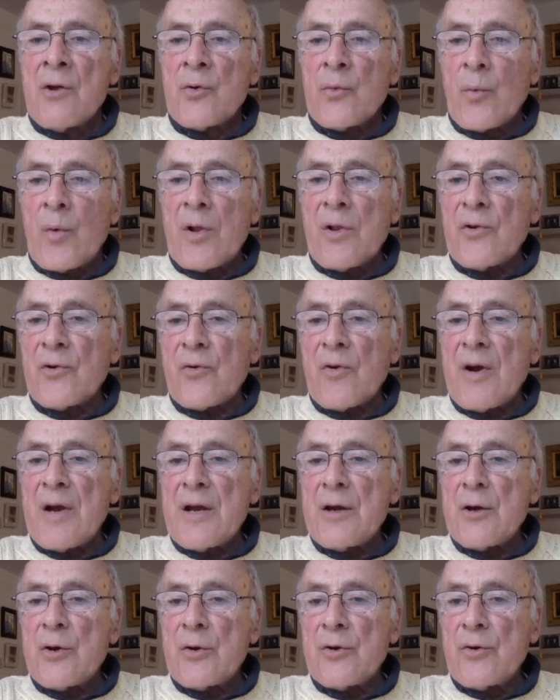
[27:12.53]
as well as
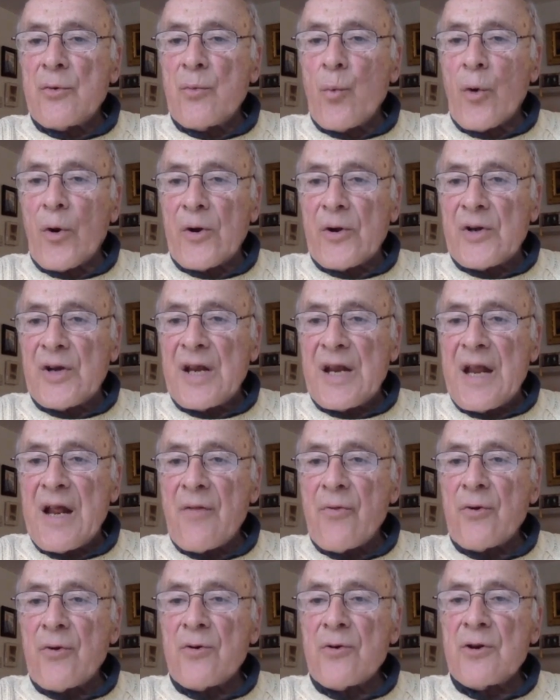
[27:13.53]
trying to work
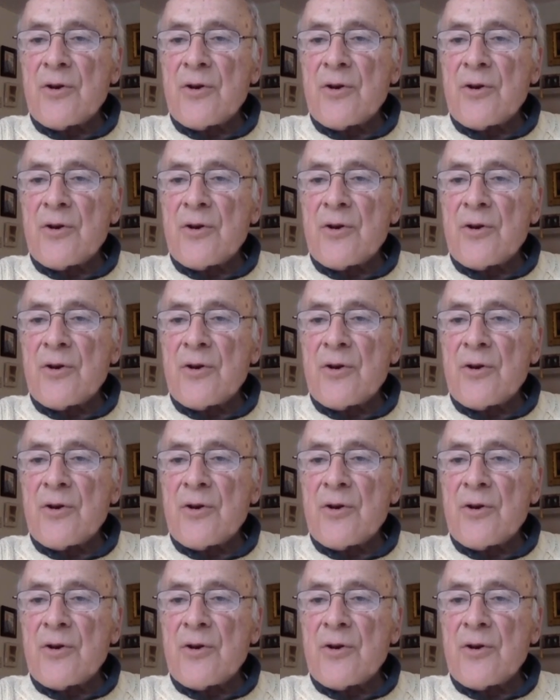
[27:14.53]
together